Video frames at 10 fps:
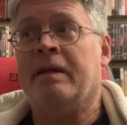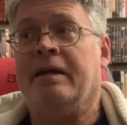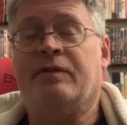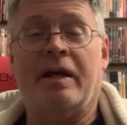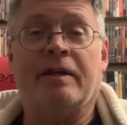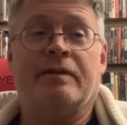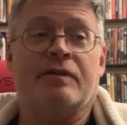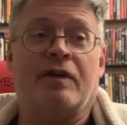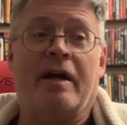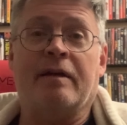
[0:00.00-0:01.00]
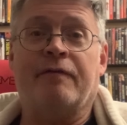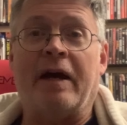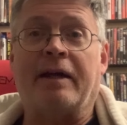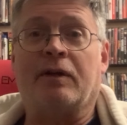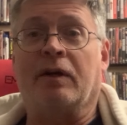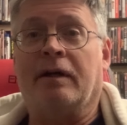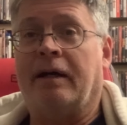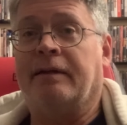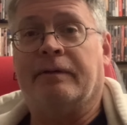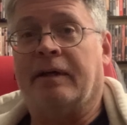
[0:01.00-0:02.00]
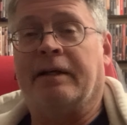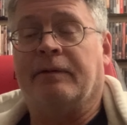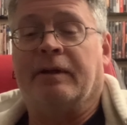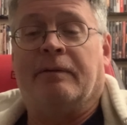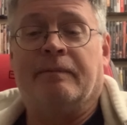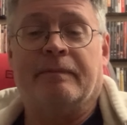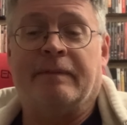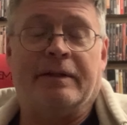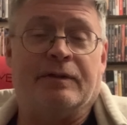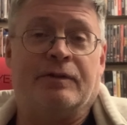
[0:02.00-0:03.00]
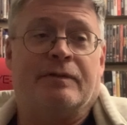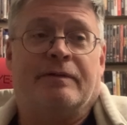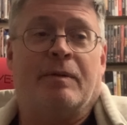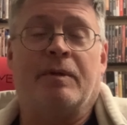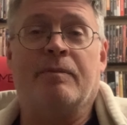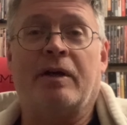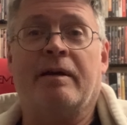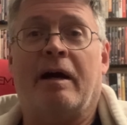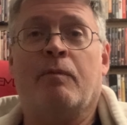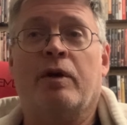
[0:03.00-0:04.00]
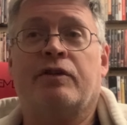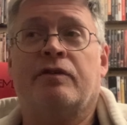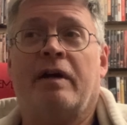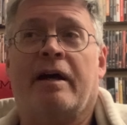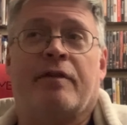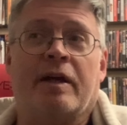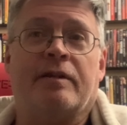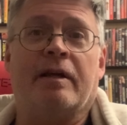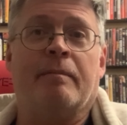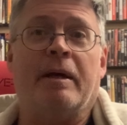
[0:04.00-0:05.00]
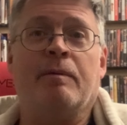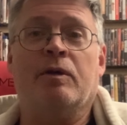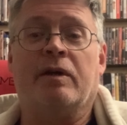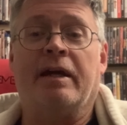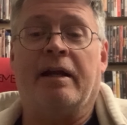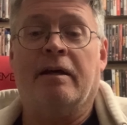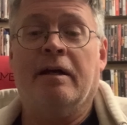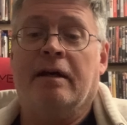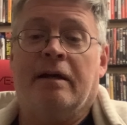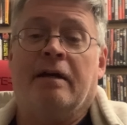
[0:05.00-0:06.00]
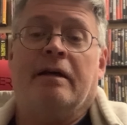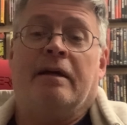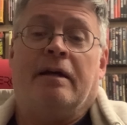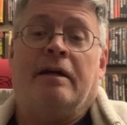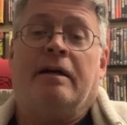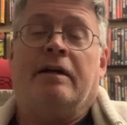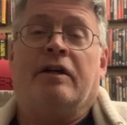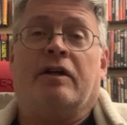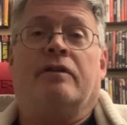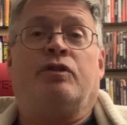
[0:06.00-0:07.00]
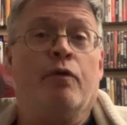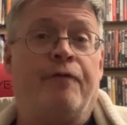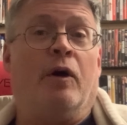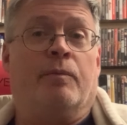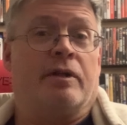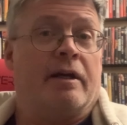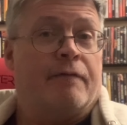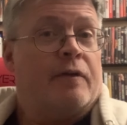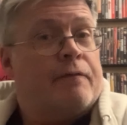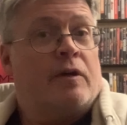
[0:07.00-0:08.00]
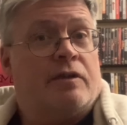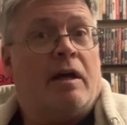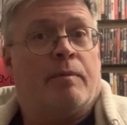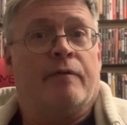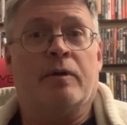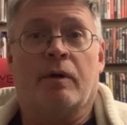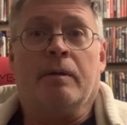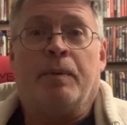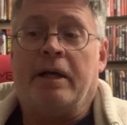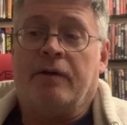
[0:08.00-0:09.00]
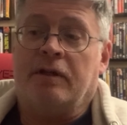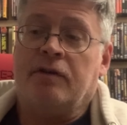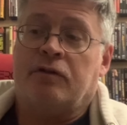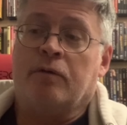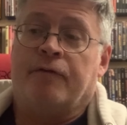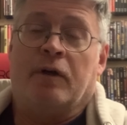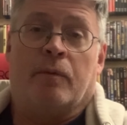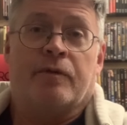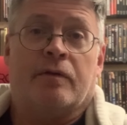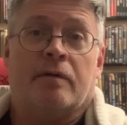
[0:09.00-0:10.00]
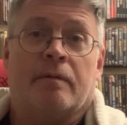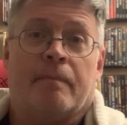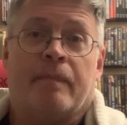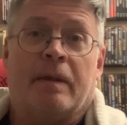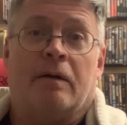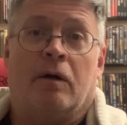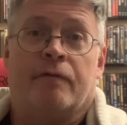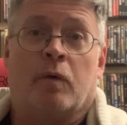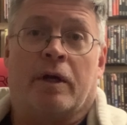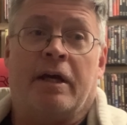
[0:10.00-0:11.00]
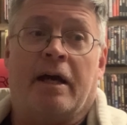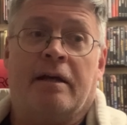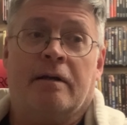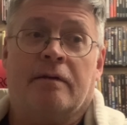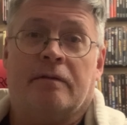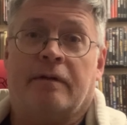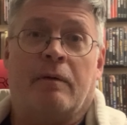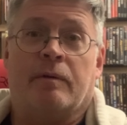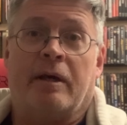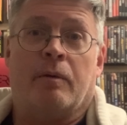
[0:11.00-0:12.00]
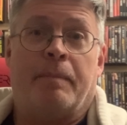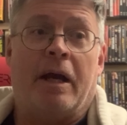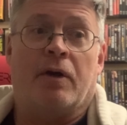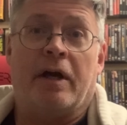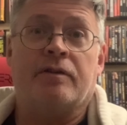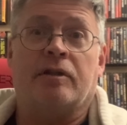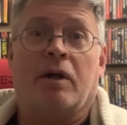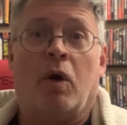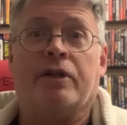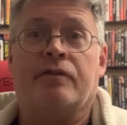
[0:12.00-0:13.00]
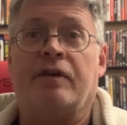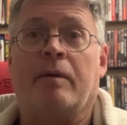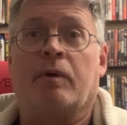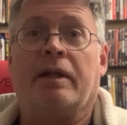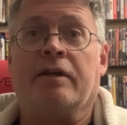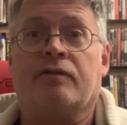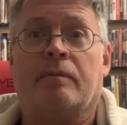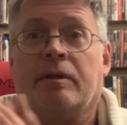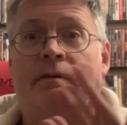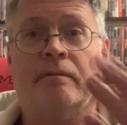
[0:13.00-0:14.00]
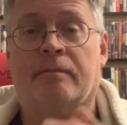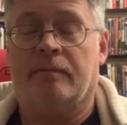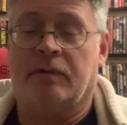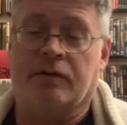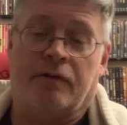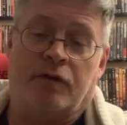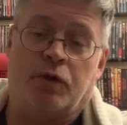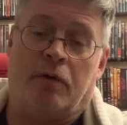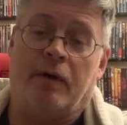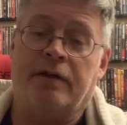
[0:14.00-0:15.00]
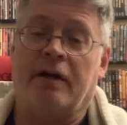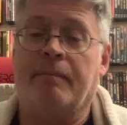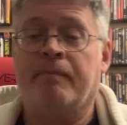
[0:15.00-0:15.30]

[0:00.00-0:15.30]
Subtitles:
that a deciding factor? I don't know. Sometimes I think that maybe you can get 2 films. Like for example, if you were going to put out these 2 films on 4K, they would pair nicely on the same release. Because of the short runtime.